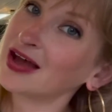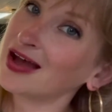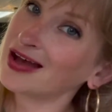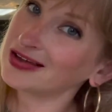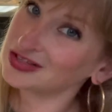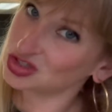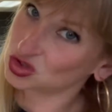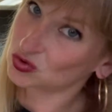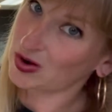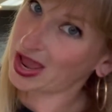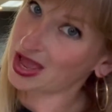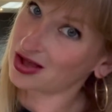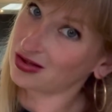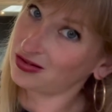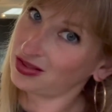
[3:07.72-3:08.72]
a
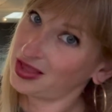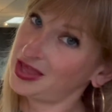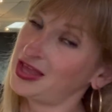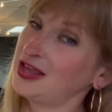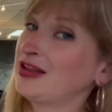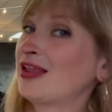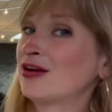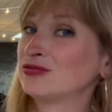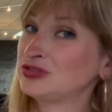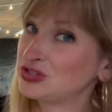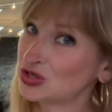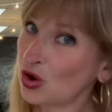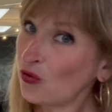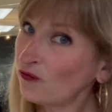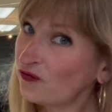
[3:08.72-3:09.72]
trail. Now,
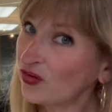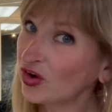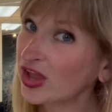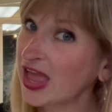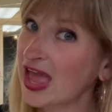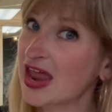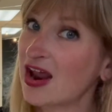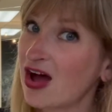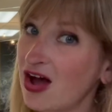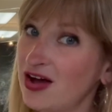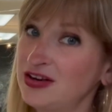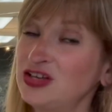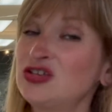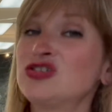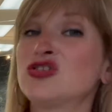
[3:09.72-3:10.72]
don't forget,
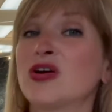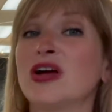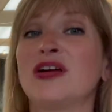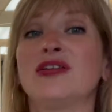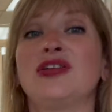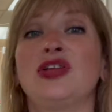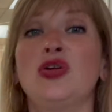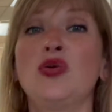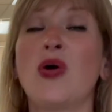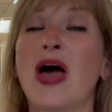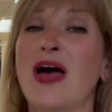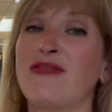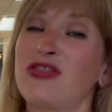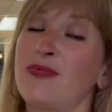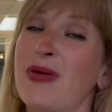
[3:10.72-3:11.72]
on your trail, you
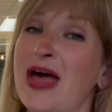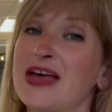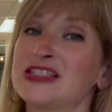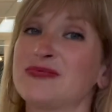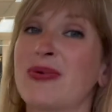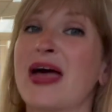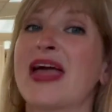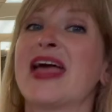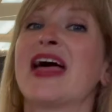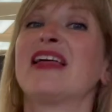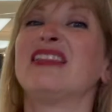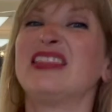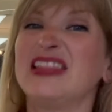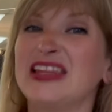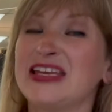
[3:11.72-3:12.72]
have to pass by
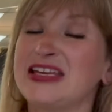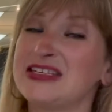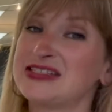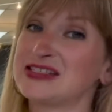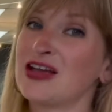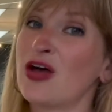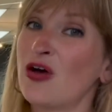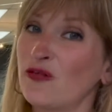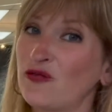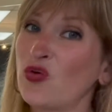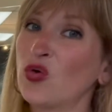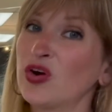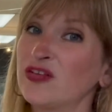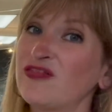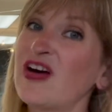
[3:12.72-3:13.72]
at least
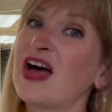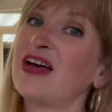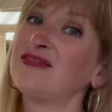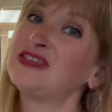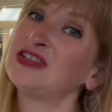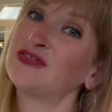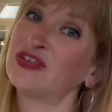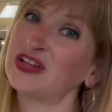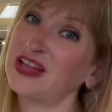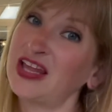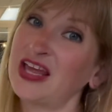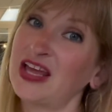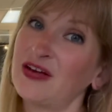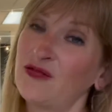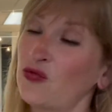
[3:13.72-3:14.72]
4 to 5 different
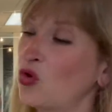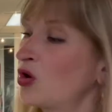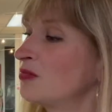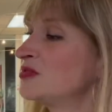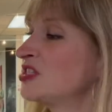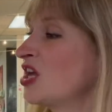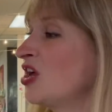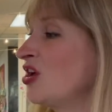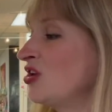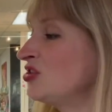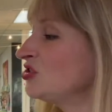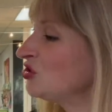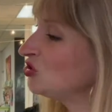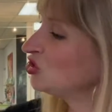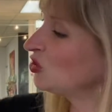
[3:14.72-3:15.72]
landforms.
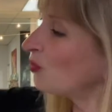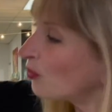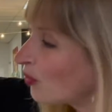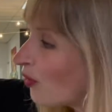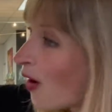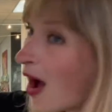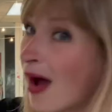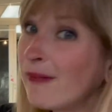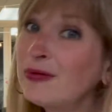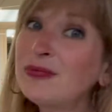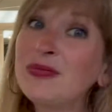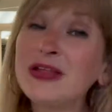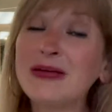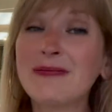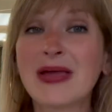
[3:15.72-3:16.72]
So you should
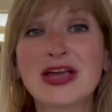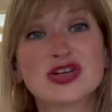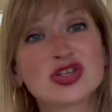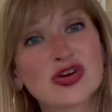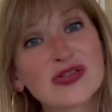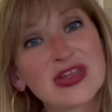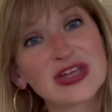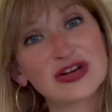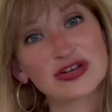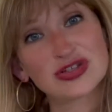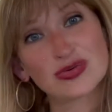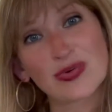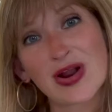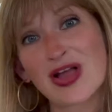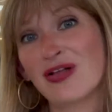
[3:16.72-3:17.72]
probably make sure that your
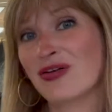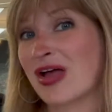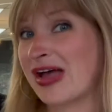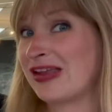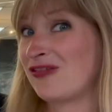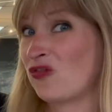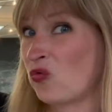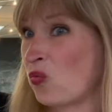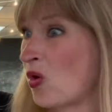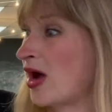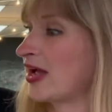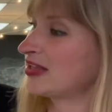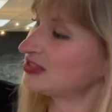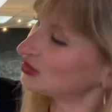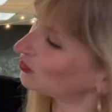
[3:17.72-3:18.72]
trail kind of
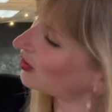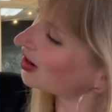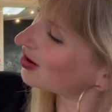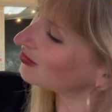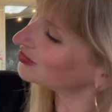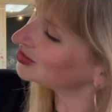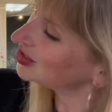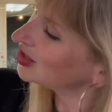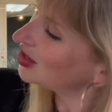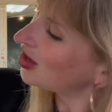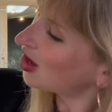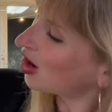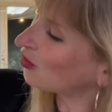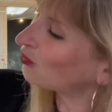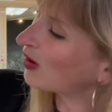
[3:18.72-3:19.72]
winds around
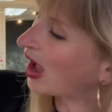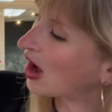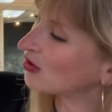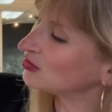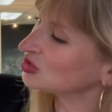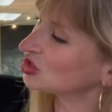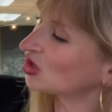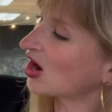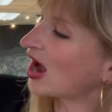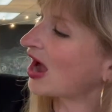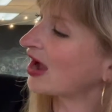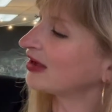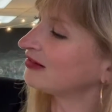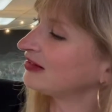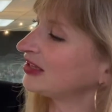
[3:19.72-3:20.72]
your
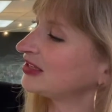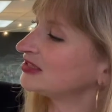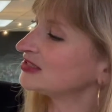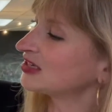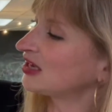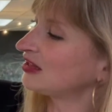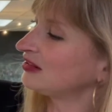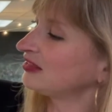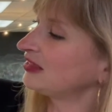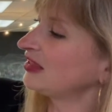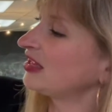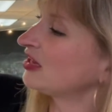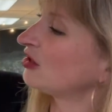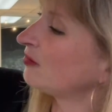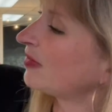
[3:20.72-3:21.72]
island a
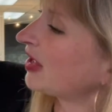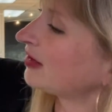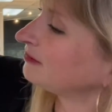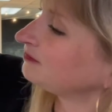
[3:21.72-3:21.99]
little bit.